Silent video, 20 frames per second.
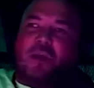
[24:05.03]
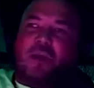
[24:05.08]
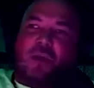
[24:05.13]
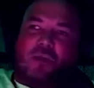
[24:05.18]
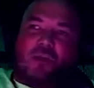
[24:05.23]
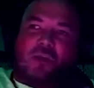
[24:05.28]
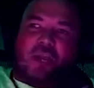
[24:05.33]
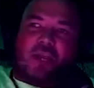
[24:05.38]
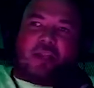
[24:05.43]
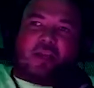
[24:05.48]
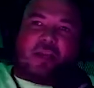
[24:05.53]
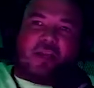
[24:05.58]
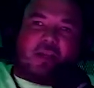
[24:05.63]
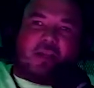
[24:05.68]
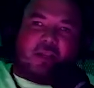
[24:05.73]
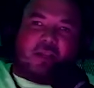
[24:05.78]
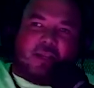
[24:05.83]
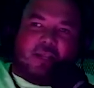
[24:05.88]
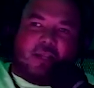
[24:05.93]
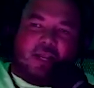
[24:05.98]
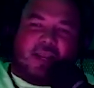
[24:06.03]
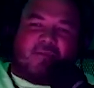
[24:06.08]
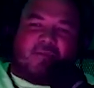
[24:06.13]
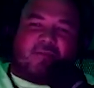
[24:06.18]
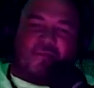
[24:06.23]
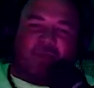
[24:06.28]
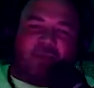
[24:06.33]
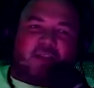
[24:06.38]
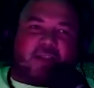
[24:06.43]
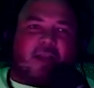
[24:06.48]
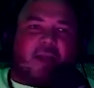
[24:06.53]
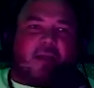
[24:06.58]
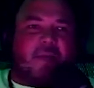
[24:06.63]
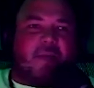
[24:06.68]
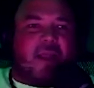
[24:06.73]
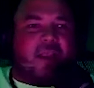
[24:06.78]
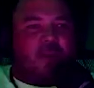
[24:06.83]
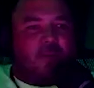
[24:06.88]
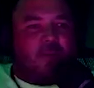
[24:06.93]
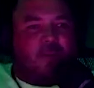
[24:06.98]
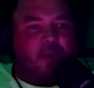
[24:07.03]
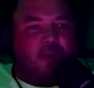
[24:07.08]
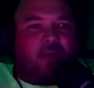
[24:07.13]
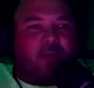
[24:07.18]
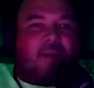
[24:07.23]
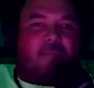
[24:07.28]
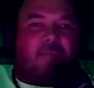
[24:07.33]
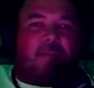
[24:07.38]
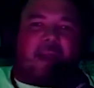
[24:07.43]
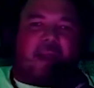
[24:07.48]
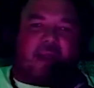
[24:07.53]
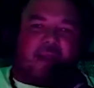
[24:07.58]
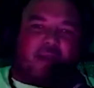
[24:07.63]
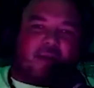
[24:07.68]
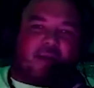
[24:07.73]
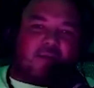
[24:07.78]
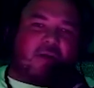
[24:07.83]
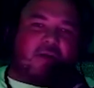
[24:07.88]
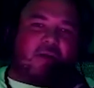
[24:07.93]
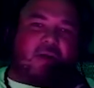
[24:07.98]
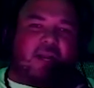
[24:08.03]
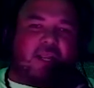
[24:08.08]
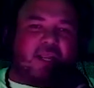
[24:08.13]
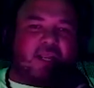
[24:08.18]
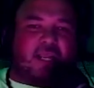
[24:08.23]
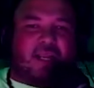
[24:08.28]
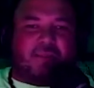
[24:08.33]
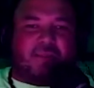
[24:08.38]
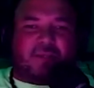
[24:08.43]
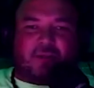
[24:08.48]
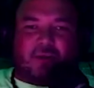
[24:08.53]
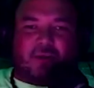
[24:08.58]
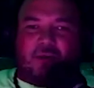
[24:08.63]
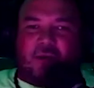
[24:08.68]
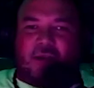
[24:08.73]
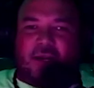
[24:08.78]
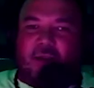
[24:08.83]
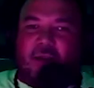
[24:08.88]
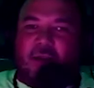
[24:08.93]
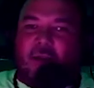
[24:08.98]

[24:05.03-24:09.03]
you get the leaves from the top, and you put it right back in the ground and it keeps growing.